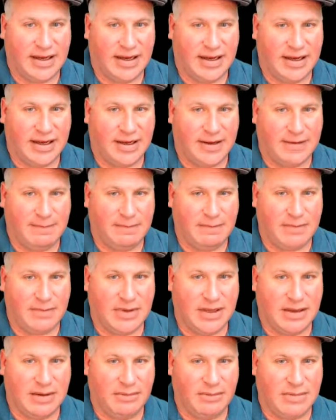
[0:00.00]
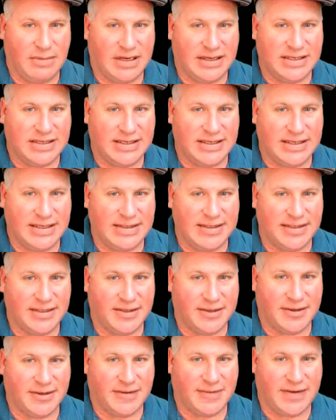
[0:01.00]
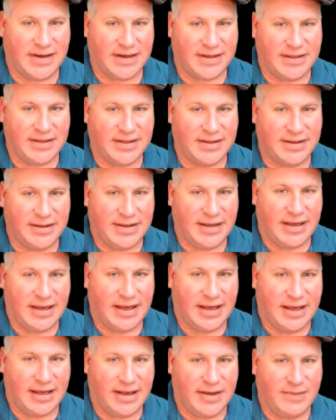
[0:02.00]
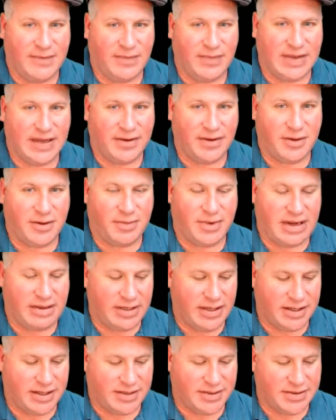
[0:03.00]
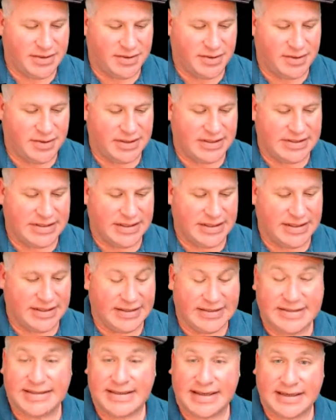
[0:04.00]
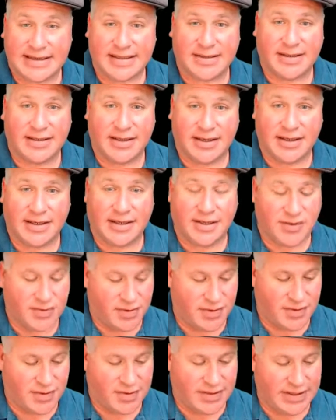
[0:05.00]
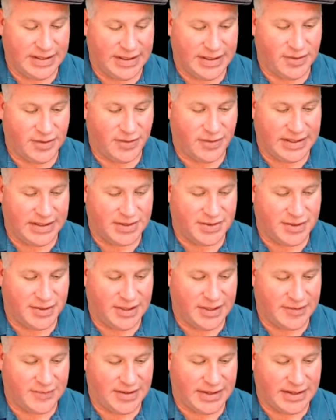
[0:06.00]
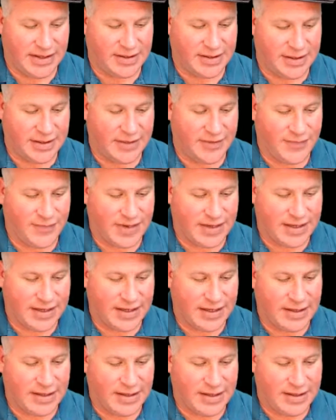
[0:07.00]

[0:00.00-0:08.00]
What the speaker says: a much easier effect. Now you're probably also noticing this is actually going to control the green screen effect. Like if I